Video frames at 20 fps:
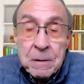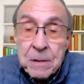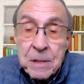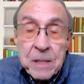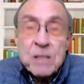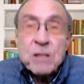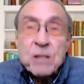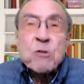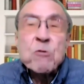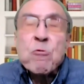
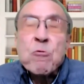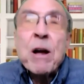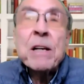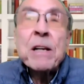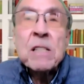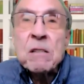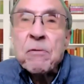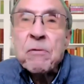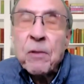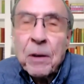
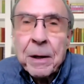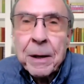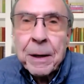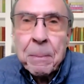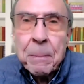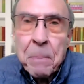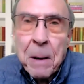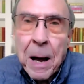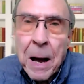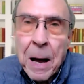
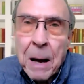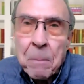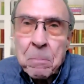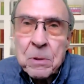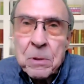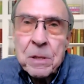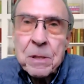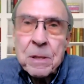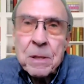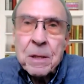disgracefully
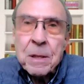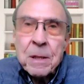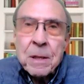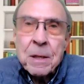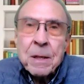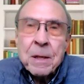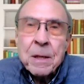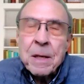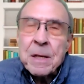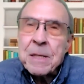perhaps,
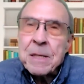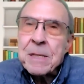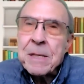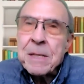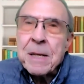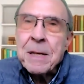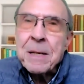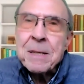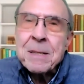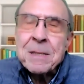is
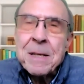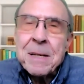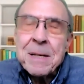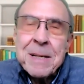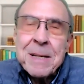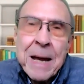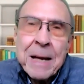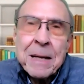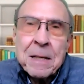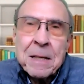seen as a
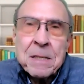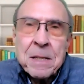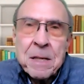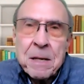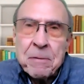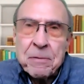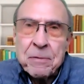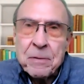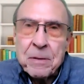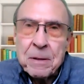
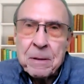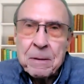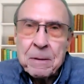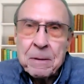negative.